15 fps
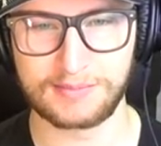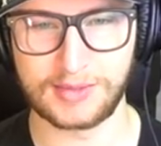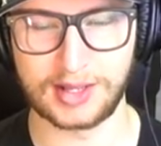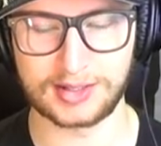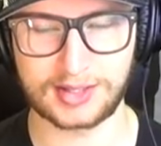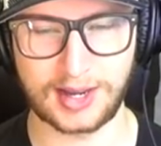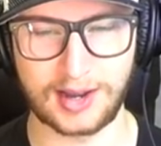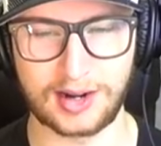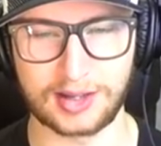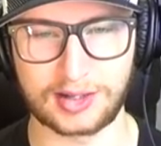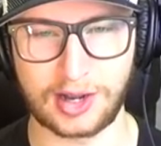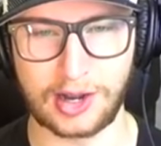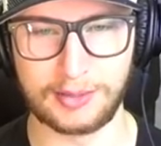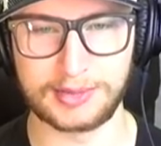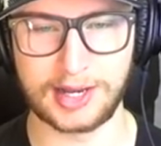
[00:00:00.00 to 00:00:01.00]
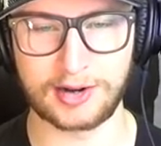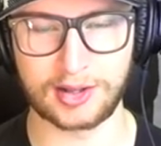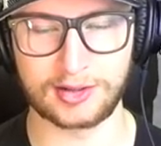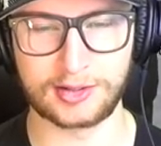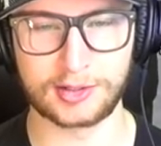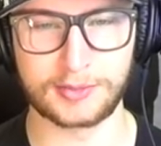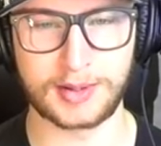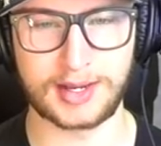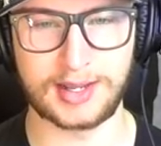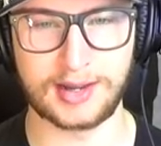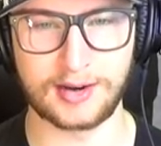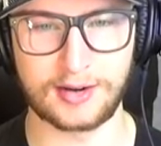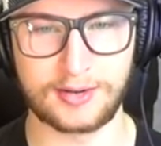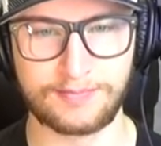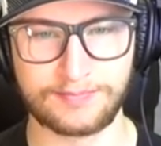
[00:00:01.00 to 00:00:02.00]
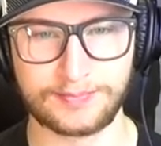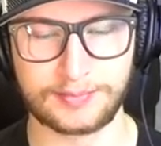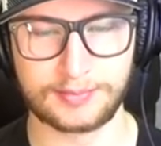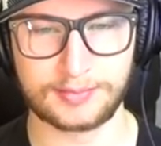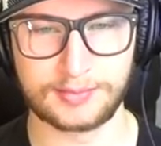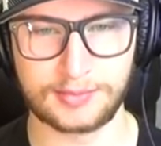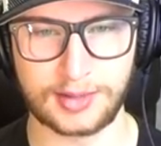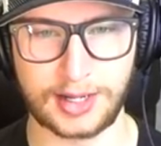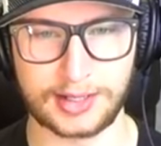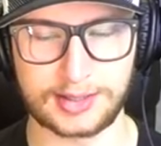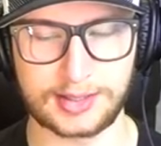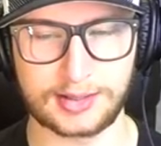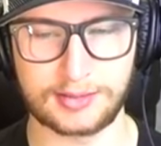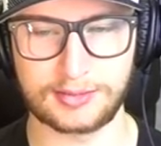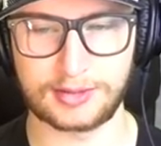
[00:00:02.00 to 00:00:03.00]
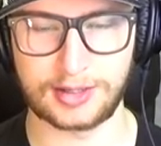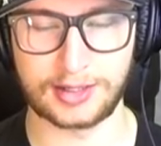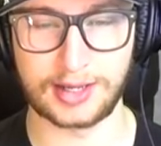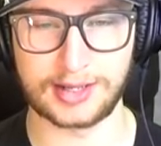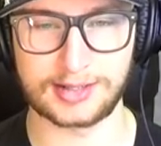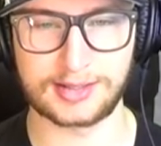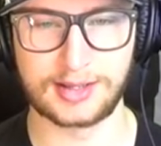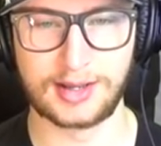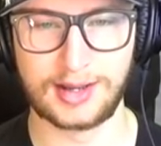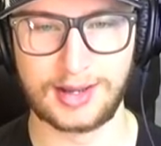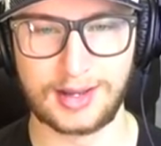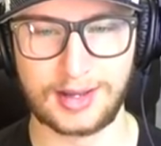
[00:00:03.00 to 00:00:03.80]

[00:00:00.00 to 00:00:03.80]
And it's kind of calmed down a little bit here. But I guess